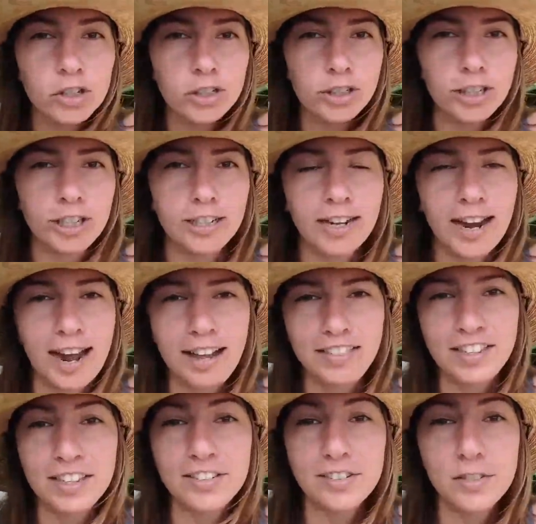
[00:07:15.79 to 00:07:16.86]
look at
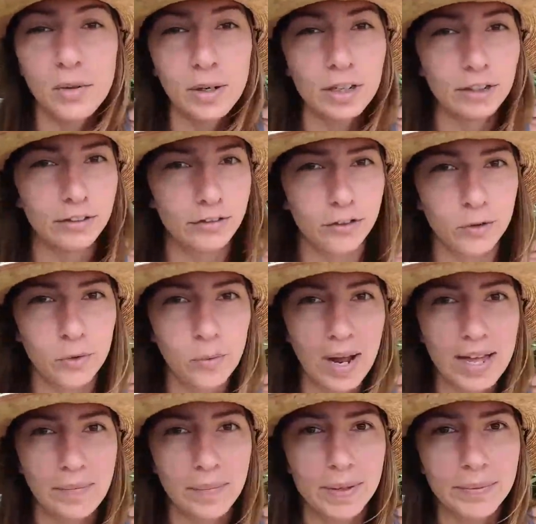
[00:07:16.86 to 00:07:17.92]
the soil food
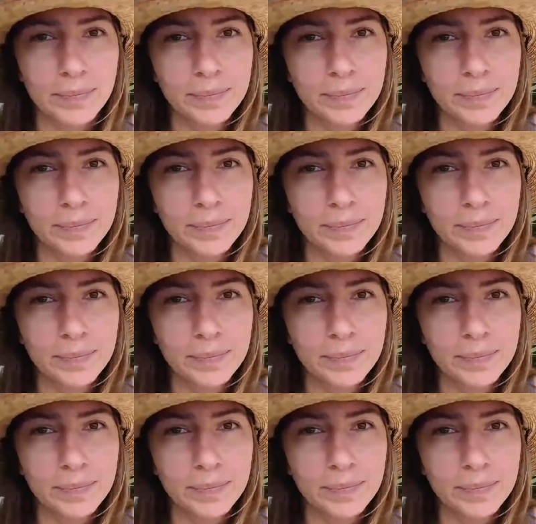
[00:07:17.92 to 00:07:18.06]
web.